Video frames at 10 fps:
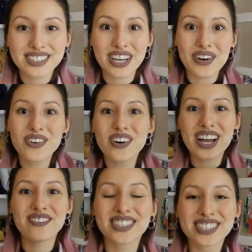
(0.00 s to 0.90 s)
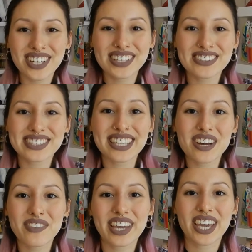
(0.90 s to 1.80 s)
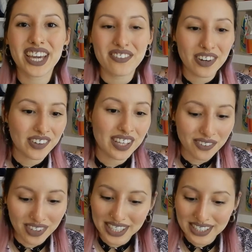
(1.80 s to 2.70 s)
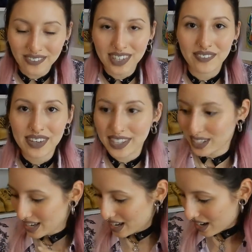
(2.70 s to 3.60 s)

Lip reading: So I'm just going to set up my camera real quick somewhere, maybe